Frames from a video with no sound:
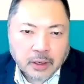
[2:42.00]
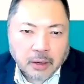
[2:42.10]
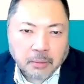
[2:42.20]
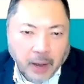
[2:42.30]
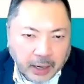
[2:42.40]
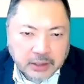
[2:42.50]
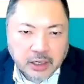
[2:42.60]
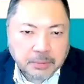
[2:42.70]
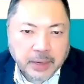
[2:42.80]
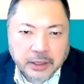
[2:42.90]
my
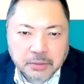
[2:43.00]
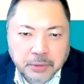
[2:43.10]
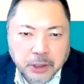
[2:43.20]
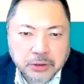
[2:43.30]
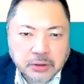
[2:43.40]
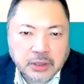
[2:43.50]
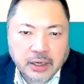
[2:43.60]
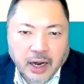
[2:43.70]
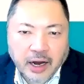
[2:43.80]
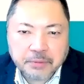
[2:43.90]
team at the Commission and
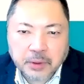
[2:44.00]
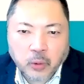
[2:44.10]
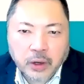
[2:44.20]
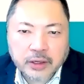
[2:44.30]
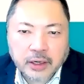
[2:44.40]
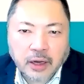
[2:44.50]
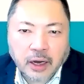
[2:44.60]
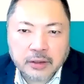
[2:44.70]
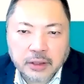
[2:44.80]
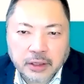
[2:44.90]
I have been working
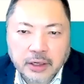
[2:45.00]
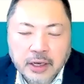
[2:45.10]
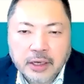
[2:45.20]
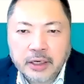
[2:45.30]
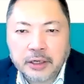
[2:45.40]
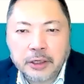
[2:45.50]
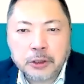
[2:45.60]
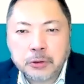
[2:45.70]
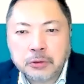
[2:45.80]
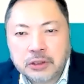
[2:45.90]
on the
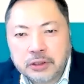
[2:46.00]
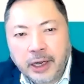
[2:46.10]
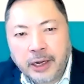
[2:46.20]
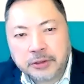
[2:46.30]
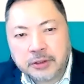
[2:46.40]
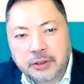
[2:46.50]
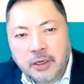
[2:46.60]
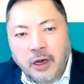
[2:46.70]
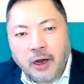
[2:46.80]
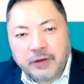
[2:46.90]
initial stages
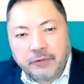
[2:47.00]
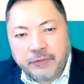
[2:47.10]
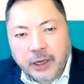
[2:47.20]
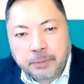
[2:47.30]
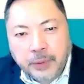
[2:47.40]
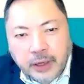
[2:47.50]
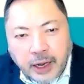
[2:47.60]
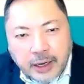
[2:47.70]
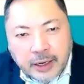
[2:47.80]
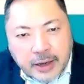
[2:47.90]
of developing
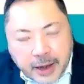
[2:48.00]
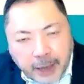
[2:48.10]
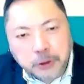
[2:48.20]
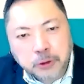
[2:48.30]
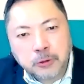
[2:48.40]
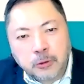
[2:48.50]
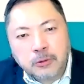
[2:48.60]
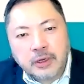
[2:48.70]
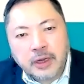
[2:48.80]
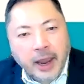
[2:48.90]
a
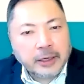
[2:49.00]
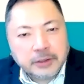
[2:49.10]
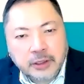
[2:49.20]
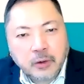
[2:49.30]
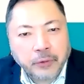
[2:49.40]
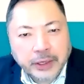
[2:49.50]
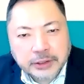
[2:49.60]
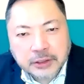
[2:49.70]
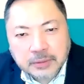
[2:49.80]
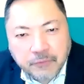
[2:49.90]
national
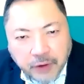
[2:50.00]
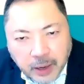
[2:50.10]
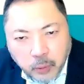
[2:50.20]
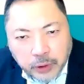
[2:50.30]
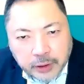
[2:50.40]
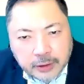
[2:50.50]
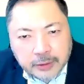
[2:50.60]
anti-racism framework.